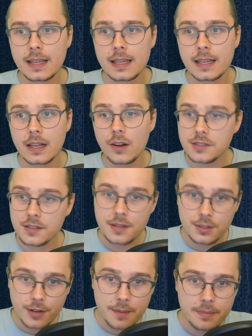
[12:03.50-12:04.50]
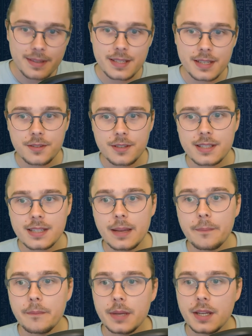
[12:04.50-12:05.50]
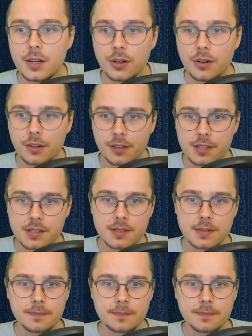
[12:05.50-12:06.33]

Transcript: Also, the trap is interesting because